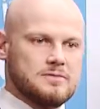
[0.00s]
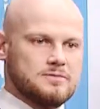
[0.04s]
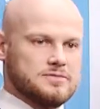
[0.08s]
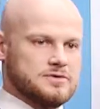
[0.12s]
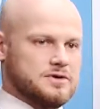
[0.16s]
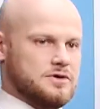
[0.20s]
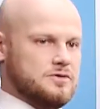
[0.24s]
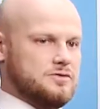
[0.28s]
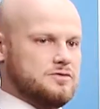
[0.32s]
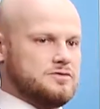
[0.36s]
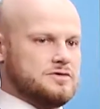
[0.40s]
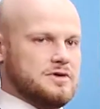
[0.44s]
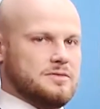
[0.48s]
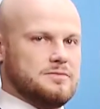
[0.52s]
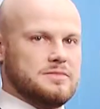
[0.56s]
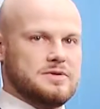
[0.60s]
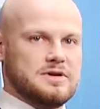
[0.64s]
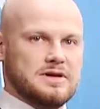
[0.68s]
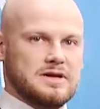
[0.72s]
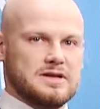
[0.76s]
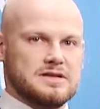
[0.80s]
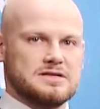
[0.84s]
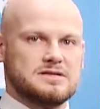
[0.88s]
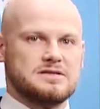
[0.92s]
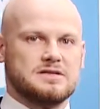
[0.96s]
program
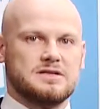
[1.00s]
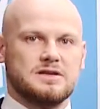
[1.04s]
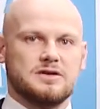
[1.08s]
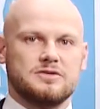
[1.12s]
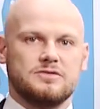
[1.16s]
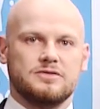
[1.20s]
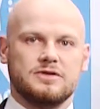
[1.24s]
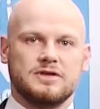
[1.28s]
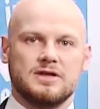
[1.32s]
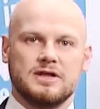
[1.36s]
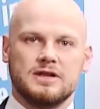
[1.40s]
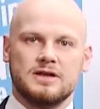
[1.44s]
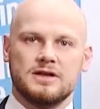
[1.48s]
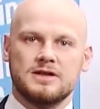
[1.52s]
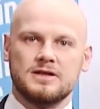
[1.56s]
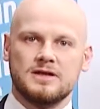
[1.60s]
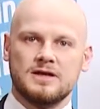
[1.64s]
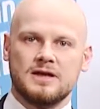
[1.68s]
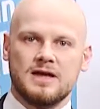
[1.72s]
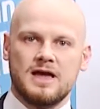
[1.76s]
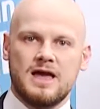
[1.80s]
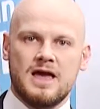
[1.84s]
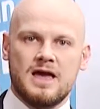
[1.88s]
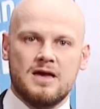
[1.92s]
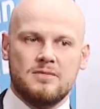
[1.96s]
in Estonian.
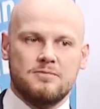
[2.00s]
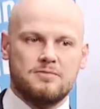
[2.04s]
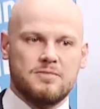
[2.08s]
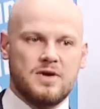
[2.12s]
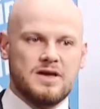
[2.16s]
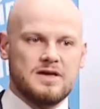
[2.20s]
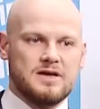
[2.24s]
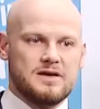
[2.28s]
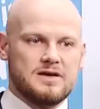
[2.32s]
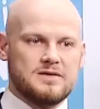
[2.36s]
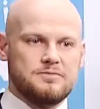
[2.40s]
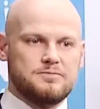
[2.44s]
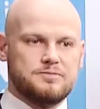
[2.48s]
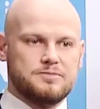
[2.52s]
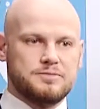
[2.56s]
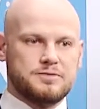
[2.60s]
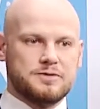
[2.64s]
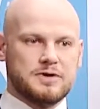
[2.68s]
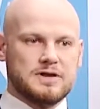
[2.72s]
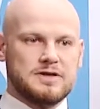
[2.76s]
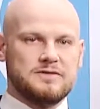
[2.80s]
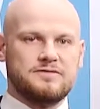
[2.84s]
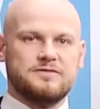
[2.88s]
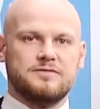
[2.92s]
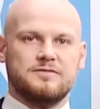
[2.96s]
May I
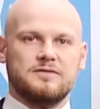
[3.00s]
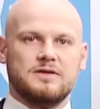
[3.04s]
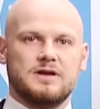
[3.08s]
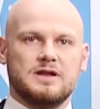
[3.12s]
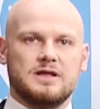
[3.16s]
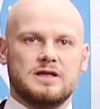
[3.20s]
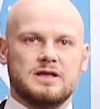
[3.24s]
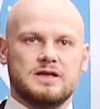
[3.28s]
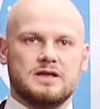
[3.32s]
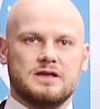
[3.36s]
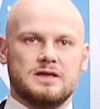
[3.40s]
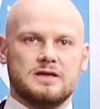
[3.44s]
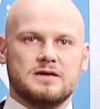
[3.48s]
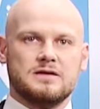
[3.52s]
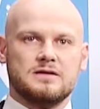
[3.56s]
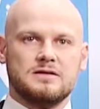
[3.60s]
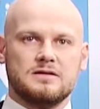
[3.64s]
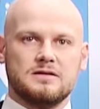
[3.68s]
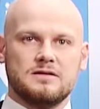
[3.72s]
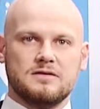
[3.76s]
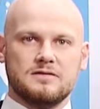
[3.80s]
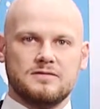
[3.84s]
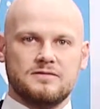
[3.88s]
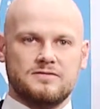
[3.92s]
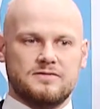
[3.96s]
briefly
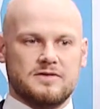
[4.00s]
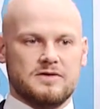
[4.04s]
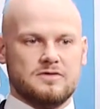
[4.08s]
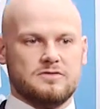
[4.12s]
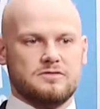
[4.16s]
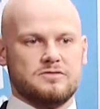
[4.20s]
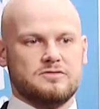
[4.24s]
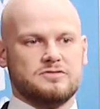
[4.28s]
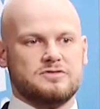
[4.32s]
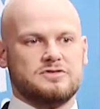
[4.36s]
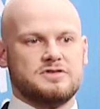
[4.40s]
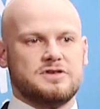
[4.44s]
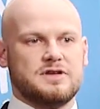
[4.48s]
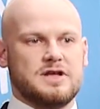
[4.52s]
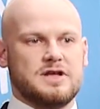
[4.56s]
focus